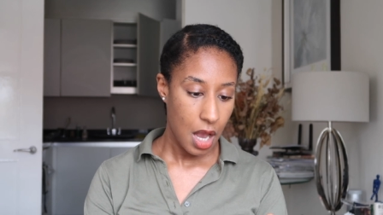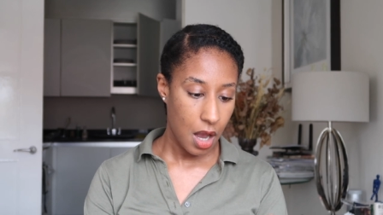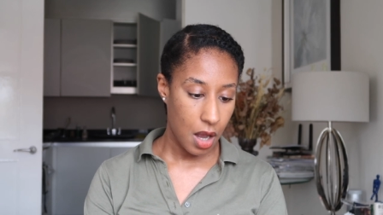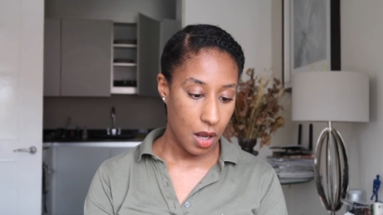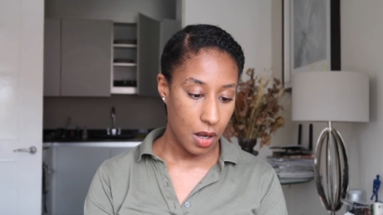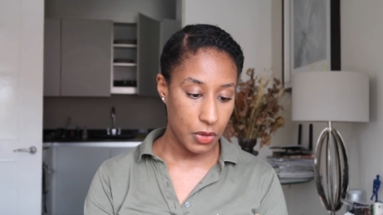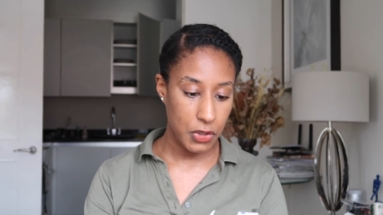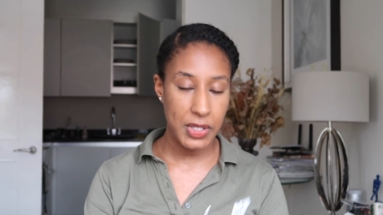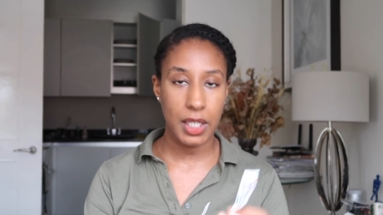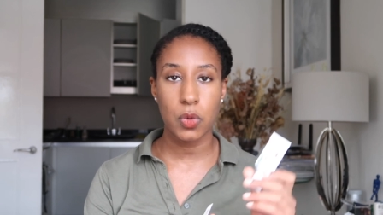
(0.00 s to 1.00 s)

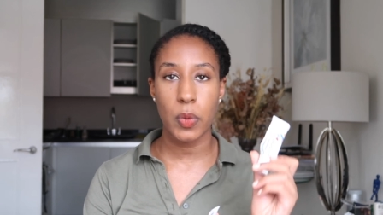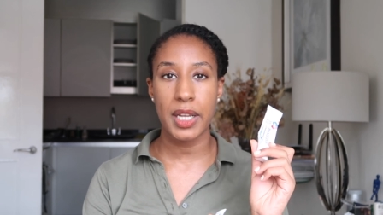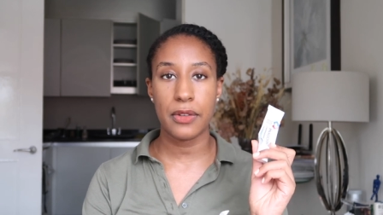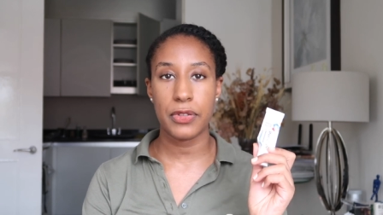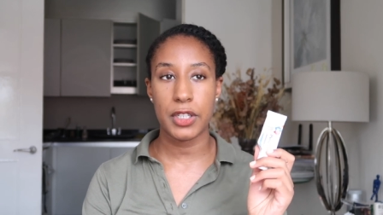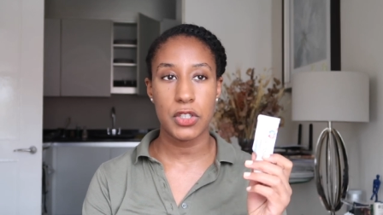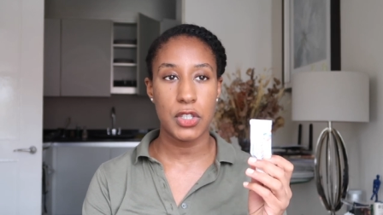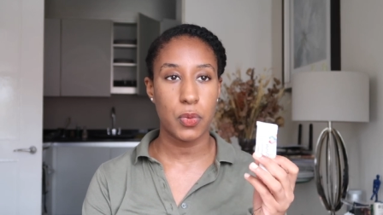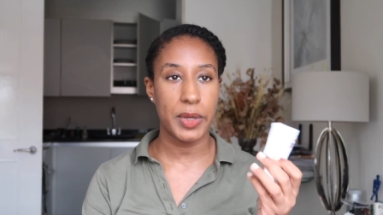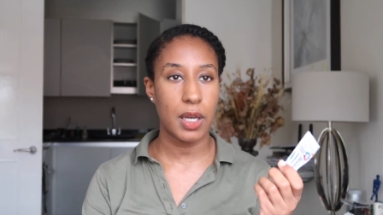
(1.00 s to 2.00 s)
The second one, I finished
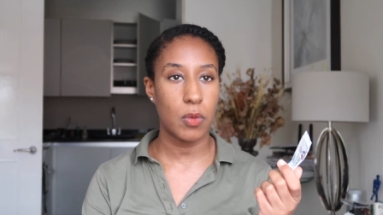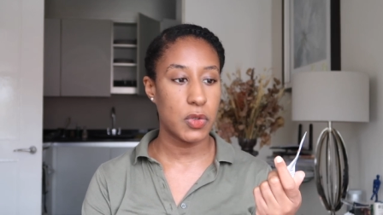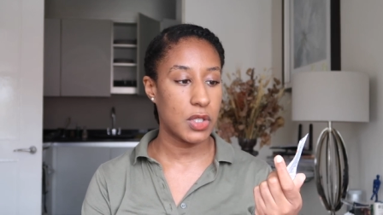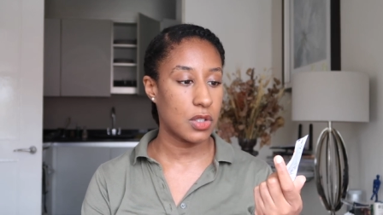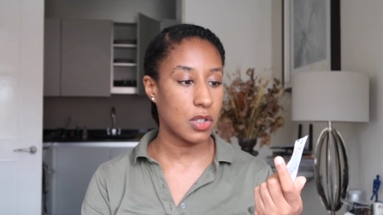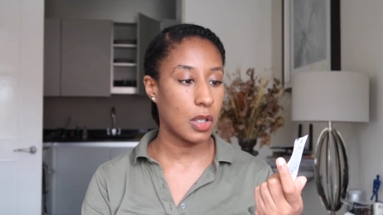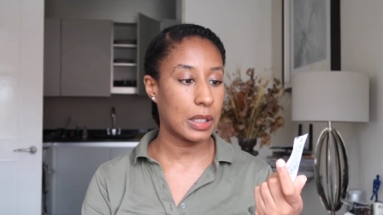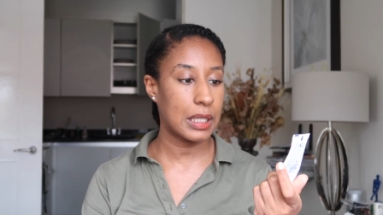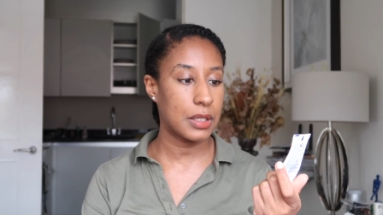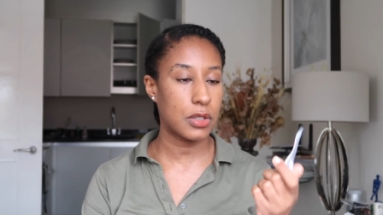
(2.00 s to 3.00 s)
it when I was in
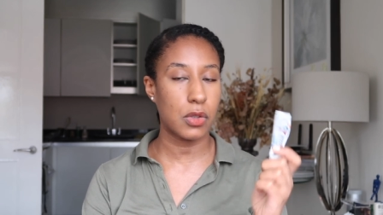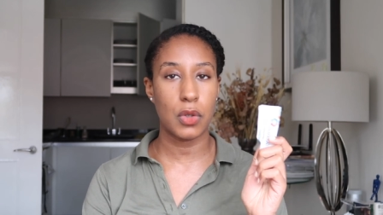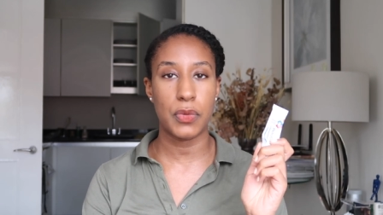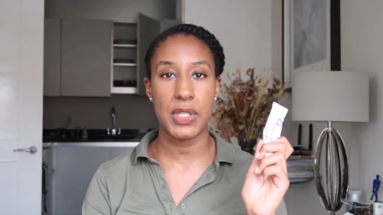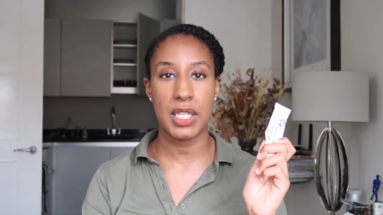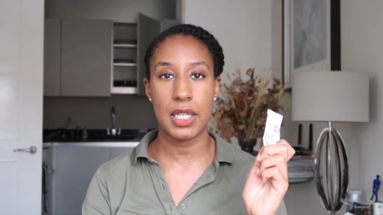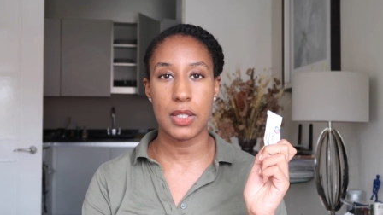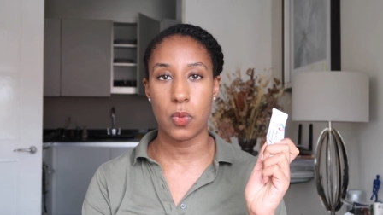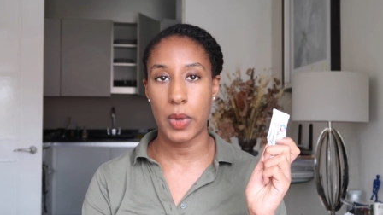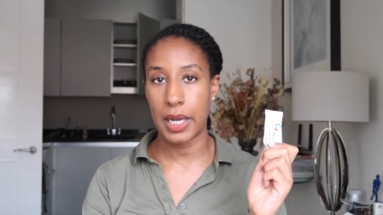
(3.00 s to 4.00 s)
Scotland, so you've seen
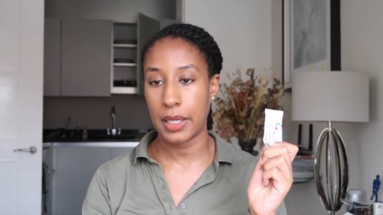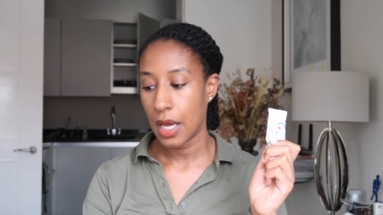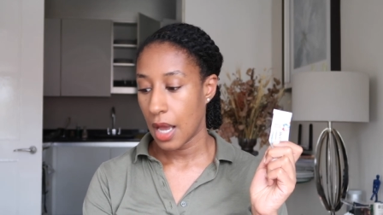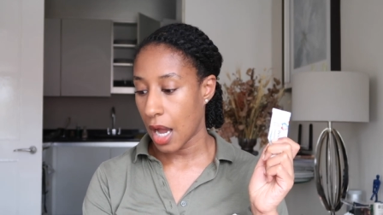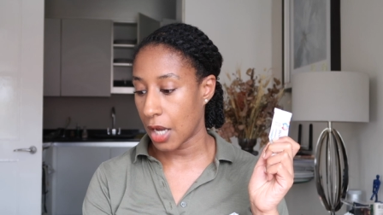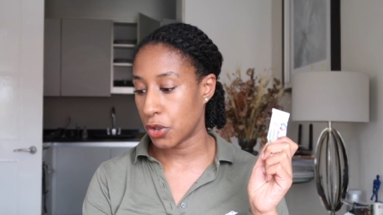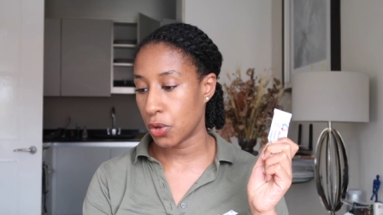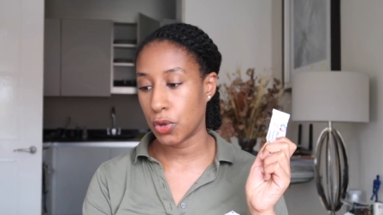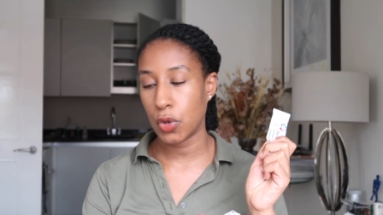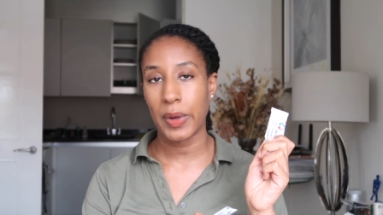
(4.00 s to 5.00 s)
it when I
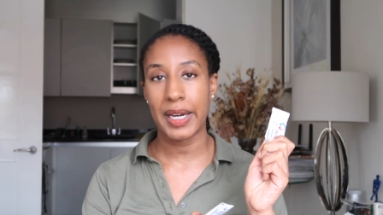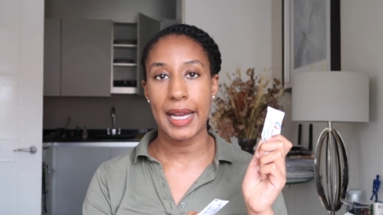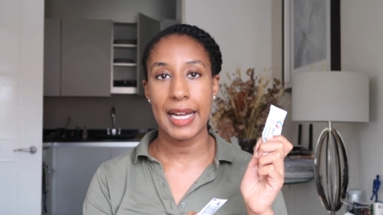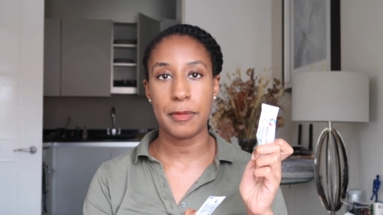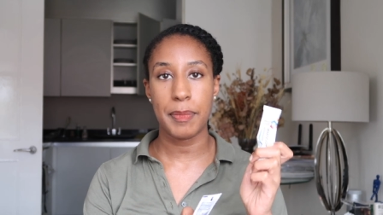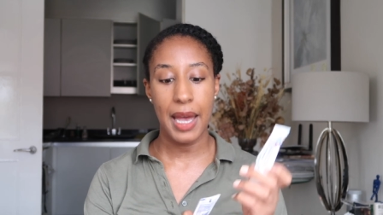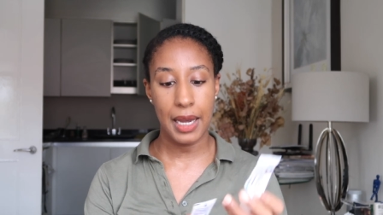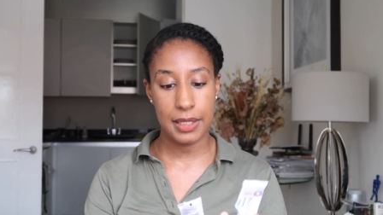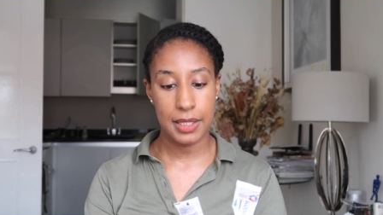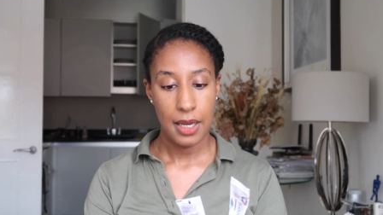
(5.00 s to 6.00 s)
showed you what I had
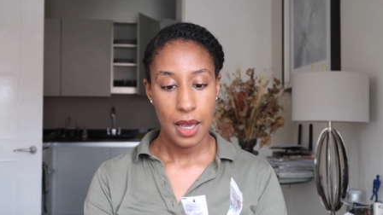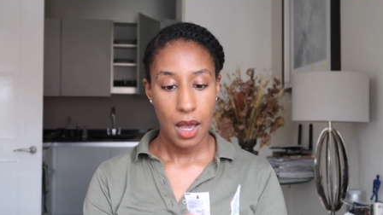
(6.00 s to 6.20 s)
packed.